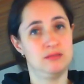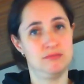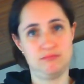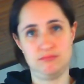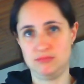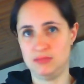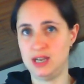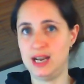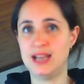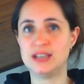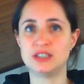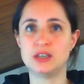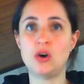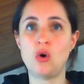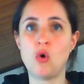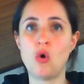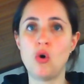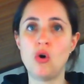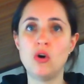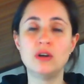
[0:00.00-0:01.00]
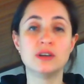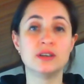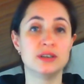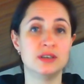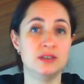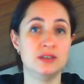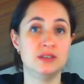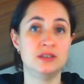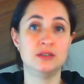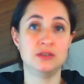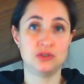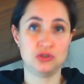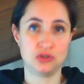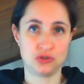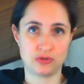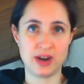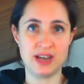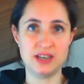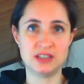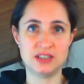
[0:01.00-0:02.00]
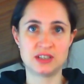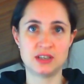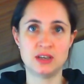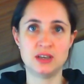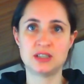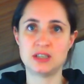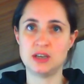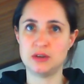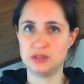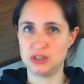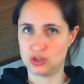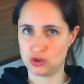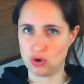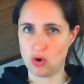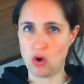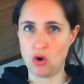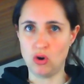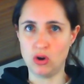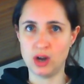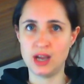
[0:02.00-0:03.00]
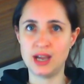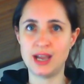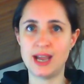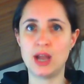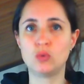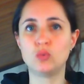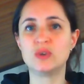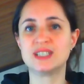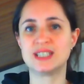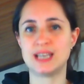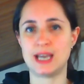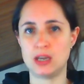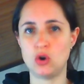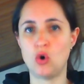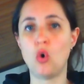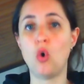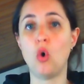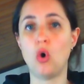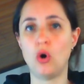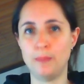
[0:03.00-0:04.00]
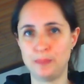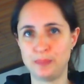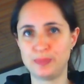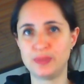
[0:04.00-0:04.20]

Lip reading: The letter O is stressed, so it's strong, and we say O.